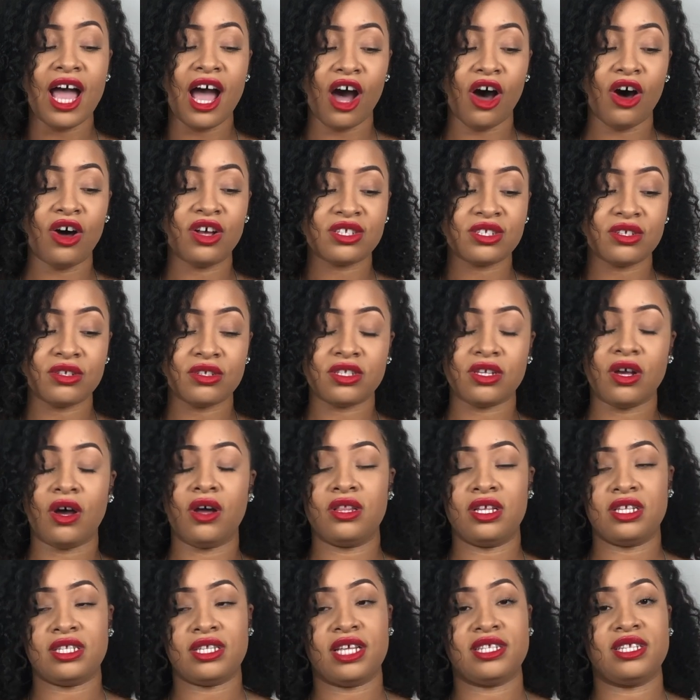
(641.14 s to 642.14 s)
I also
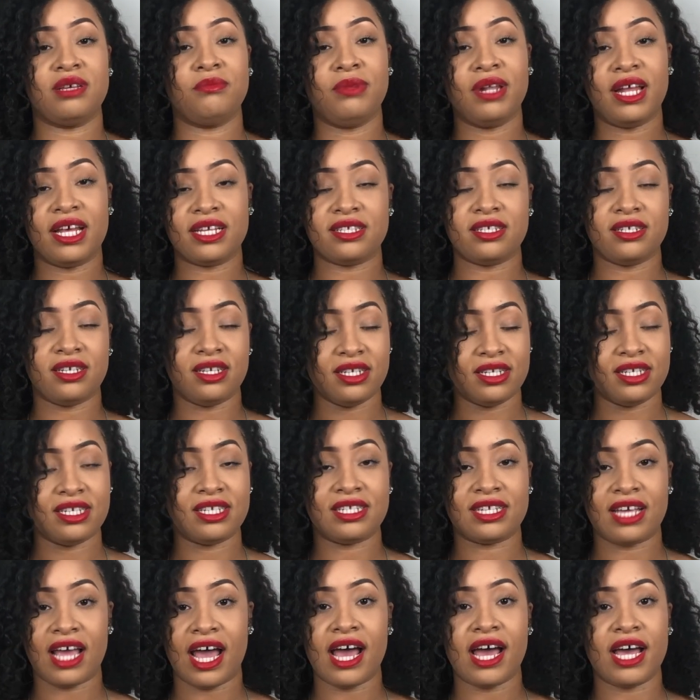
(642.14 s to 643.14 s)
saw this as a blessing in a
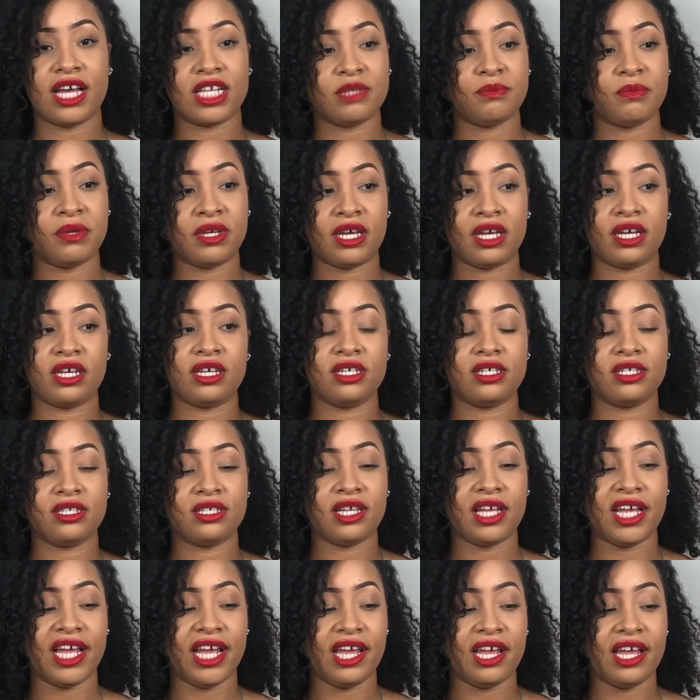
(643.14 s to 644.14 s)
disguise,
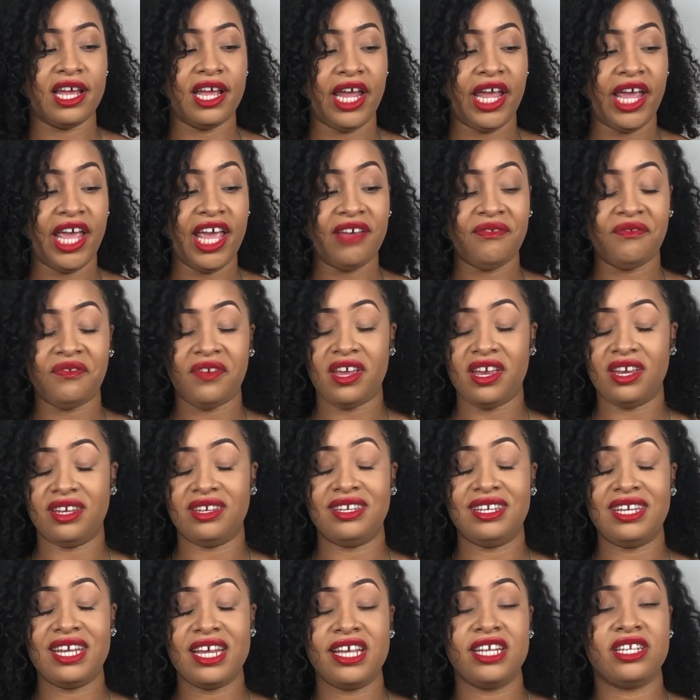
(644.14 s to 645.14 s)
because if he
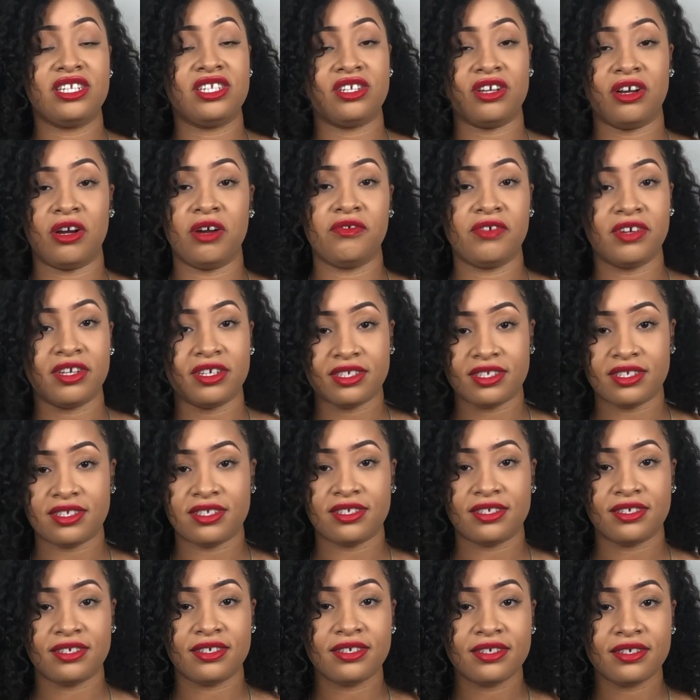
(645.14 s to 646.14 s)
did serve
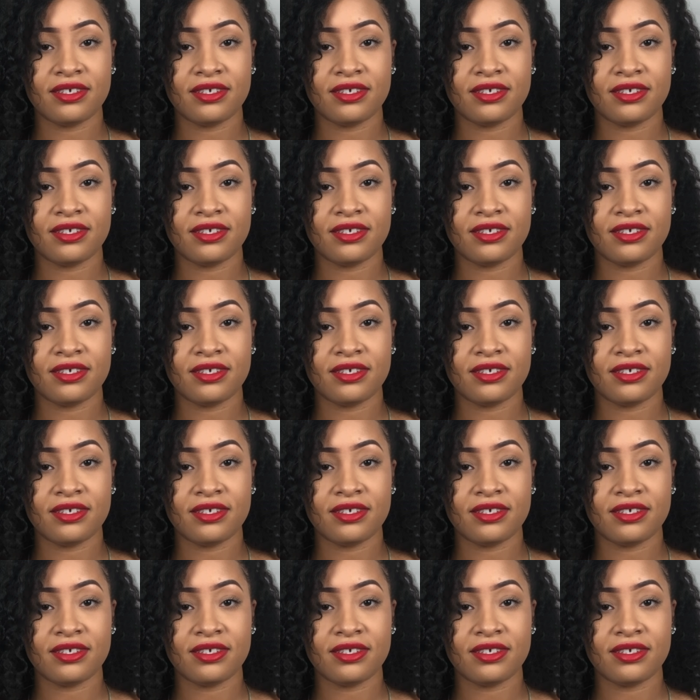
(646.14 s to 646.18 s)
us,